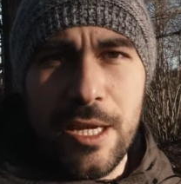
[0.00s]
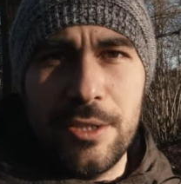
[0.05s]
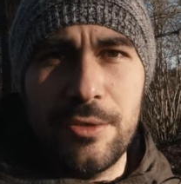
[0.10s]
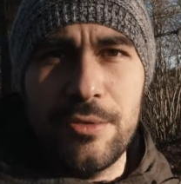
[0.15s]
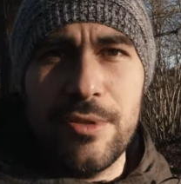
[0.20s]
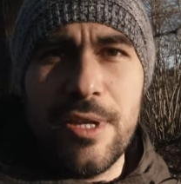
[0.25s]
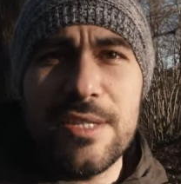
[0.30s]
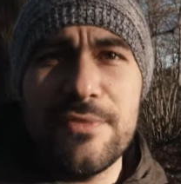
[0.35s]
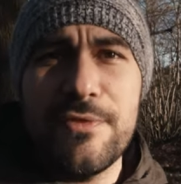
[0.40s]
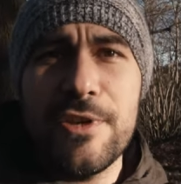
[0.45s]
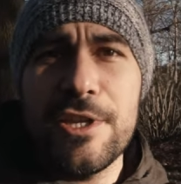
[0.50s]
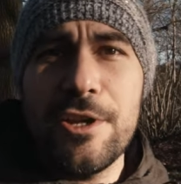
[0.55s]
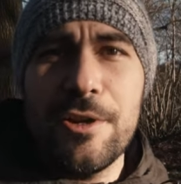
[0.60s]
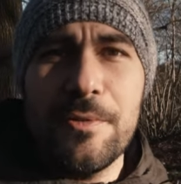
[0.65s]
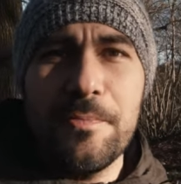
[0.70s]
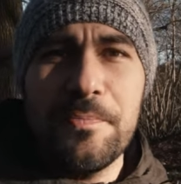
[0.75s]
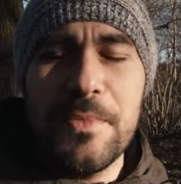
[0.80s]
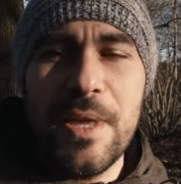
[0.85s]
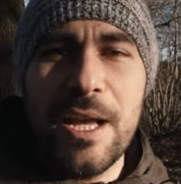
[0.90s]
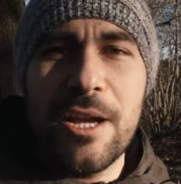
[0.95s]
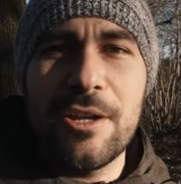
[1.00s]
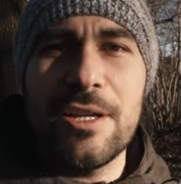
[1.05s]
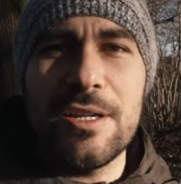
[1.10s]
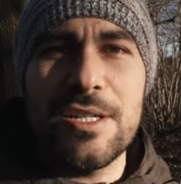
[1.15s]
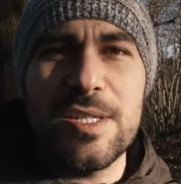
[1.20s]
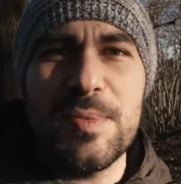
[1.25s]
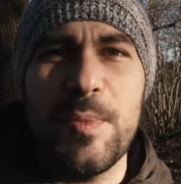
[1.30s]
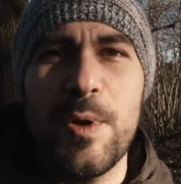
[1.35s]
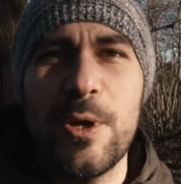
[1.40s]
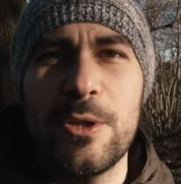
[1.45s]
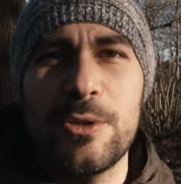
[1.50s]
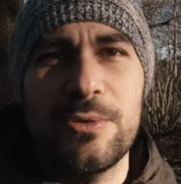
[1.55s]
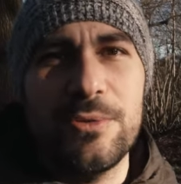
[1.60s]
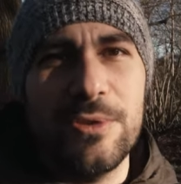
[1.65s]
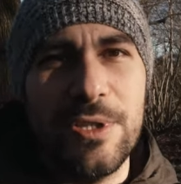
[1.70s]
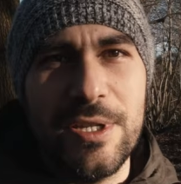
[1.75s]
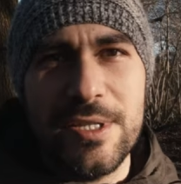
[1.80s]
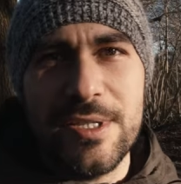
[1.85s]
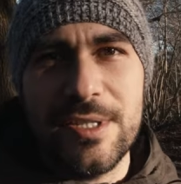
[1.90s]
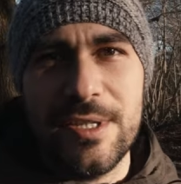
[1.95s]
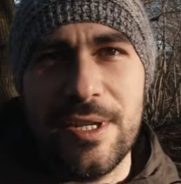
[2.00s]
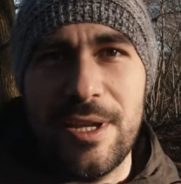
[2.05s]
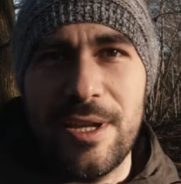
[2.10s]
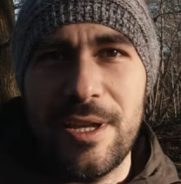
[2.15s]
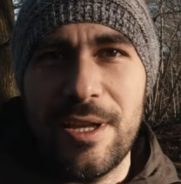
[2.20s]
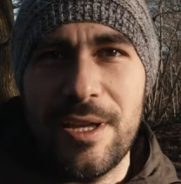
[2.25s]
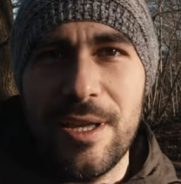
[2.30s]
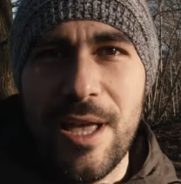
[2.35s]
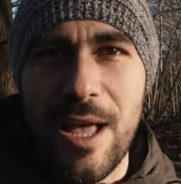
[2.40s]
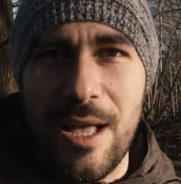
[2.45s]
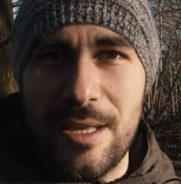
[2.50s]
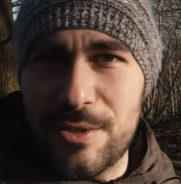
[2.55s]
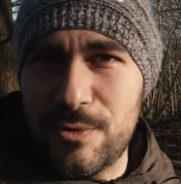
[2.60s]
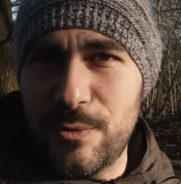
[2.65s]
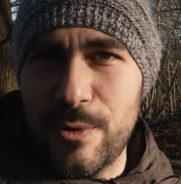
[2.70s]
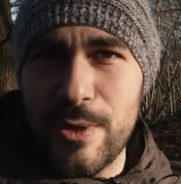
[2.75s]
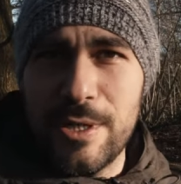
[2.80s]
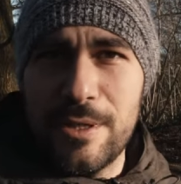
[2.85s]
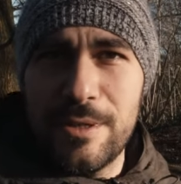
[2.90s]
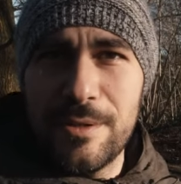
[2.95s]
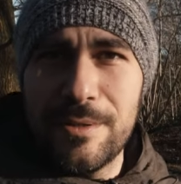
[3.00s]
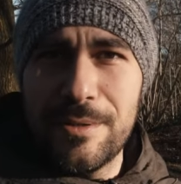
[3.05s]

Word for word: In today's video, I'm gonna respond to this uh, answer.